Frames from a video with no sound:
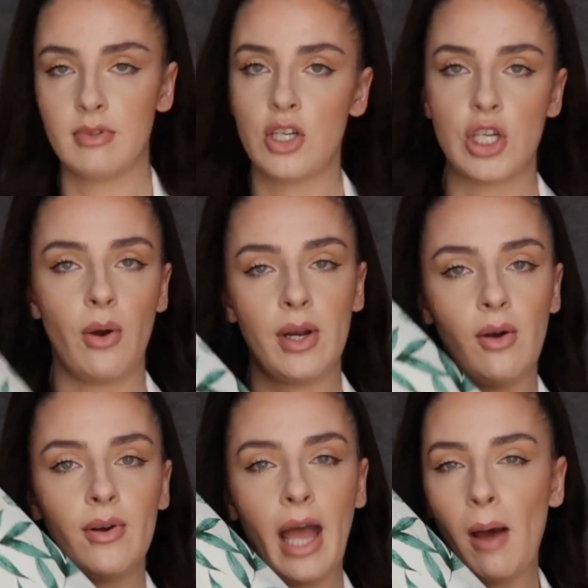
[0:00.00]
showing it
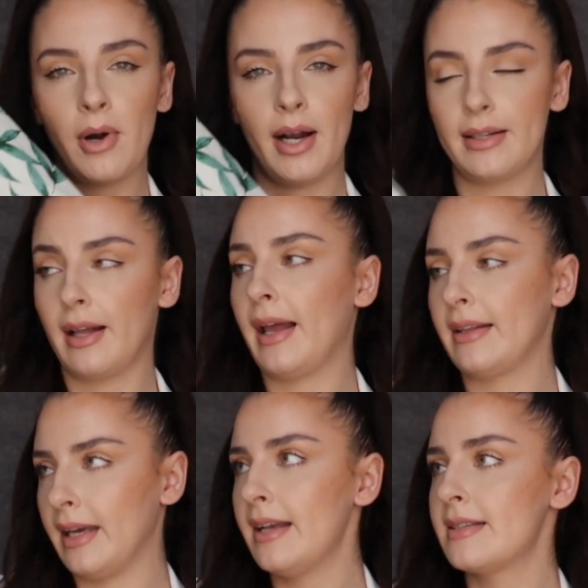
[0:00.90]
on camera
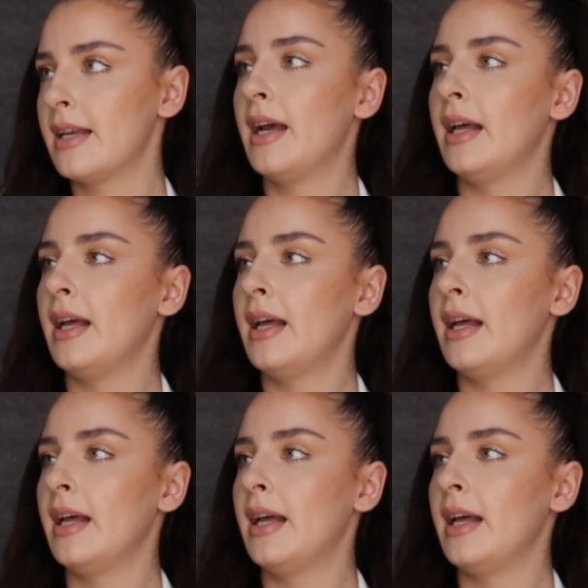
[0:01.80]
like this